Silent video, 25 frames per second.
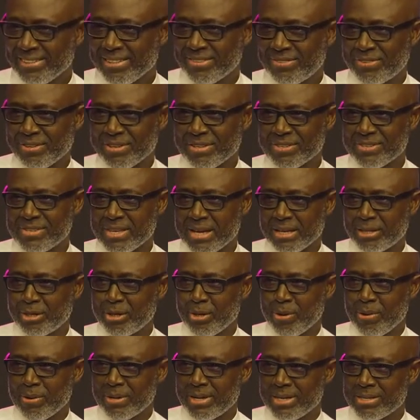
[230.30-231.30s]
The things
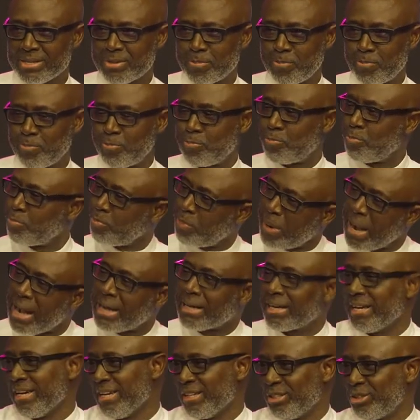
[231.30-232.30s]
that God has
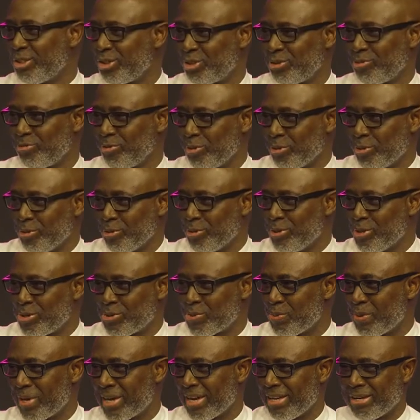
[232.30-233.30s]
packaged for you
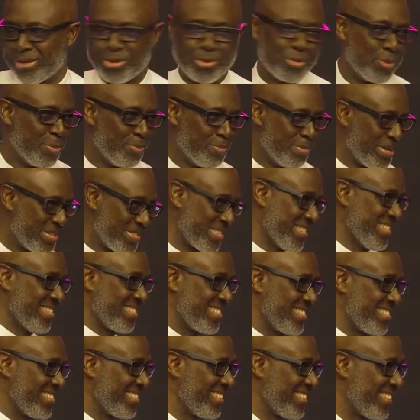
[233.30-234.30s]
this weekend, you won't miss
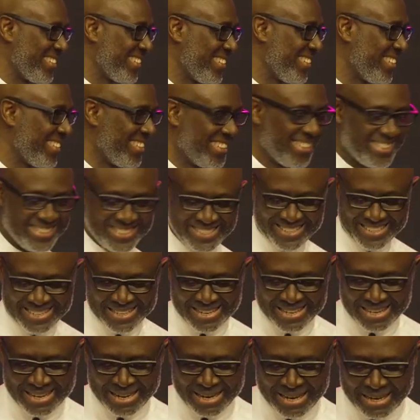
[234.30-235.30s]
it.
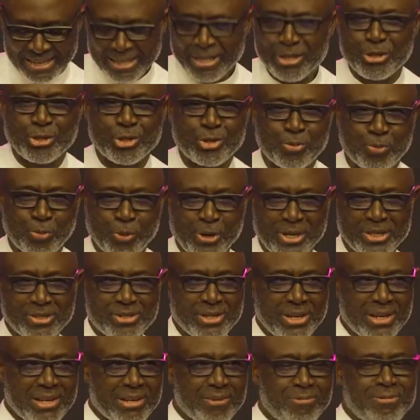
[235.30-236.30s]
Let us pray
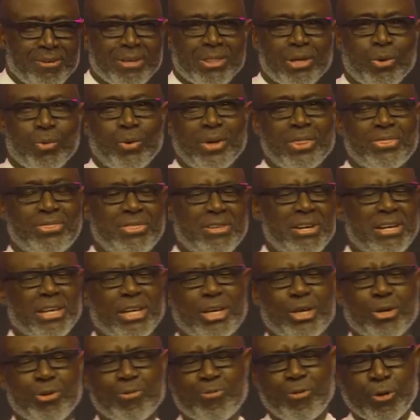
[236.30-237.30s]
together. Father, we
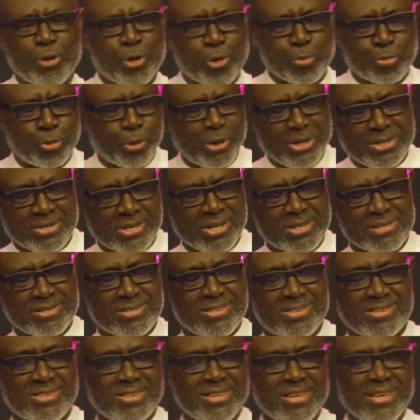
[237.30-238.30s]
thank you for your
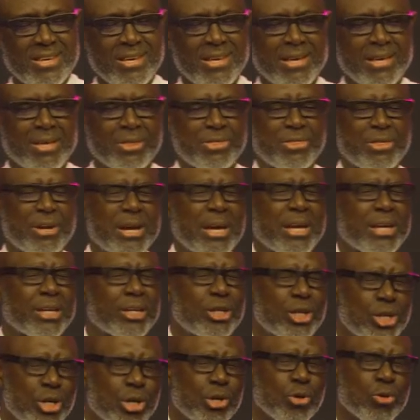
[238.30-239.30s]
presence.
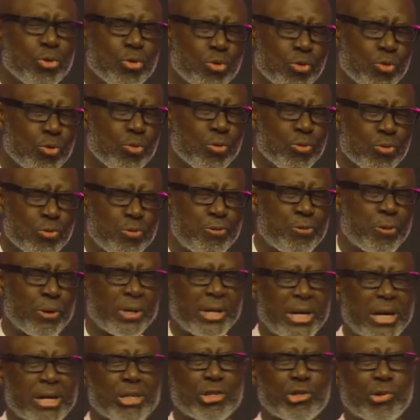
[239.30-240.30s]
Thank you
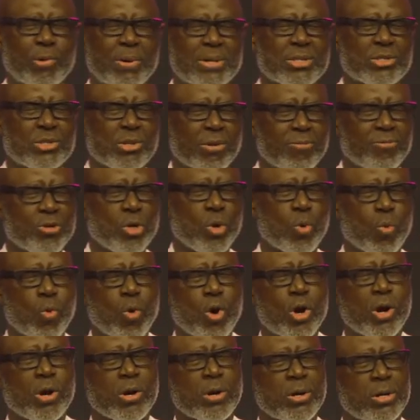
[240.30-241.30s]
for the entrance of your
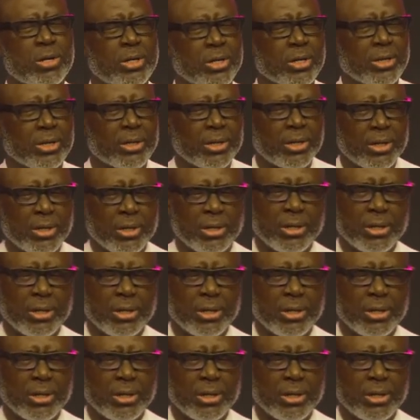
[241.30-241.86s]
word